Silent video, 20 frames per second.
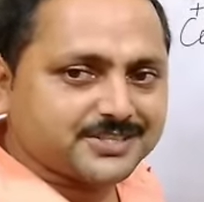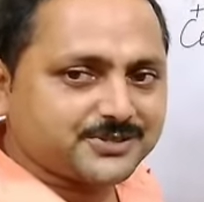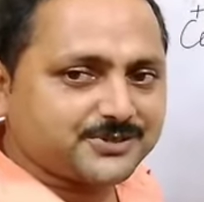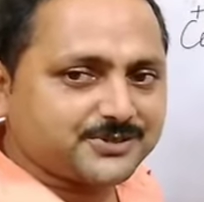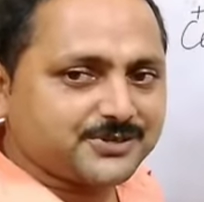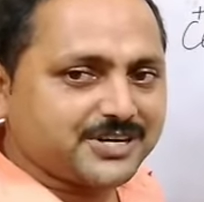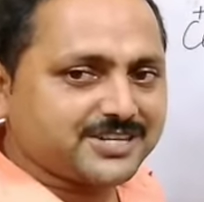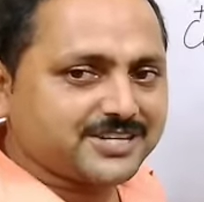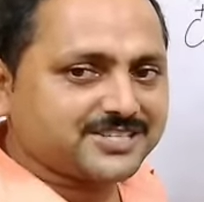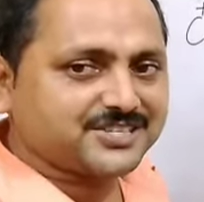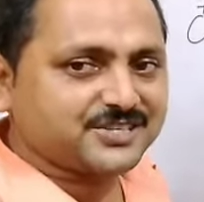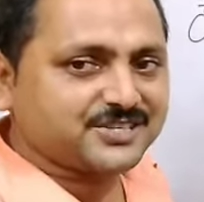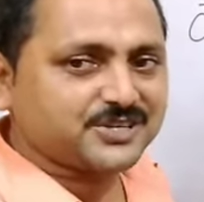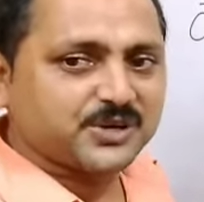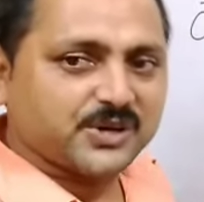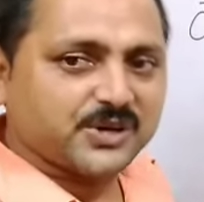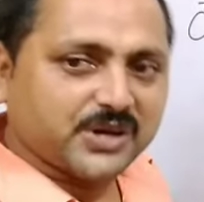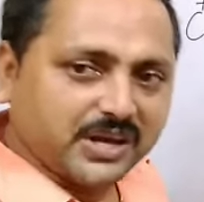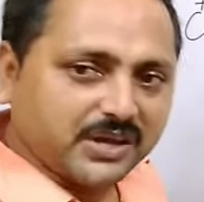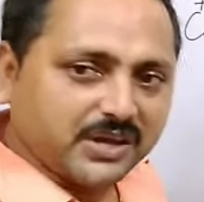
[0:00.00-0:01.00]
students,
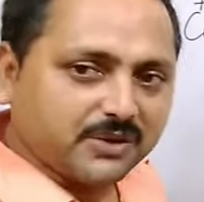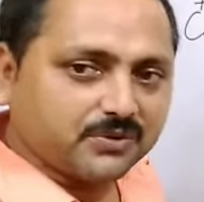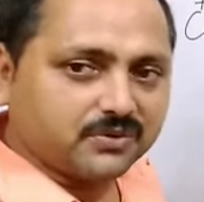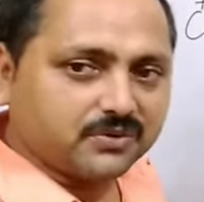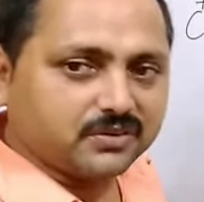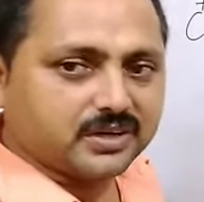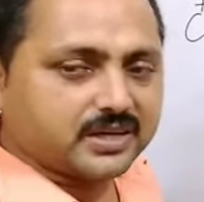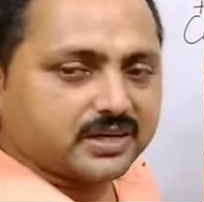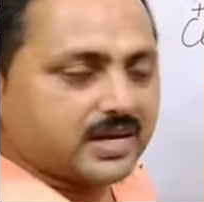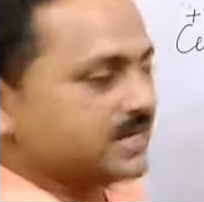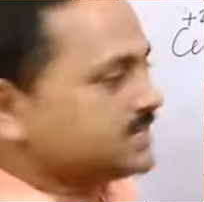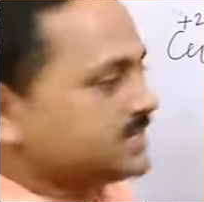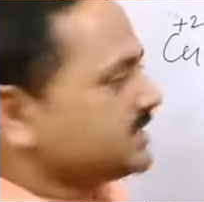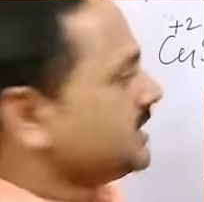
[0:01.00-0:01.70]
you write,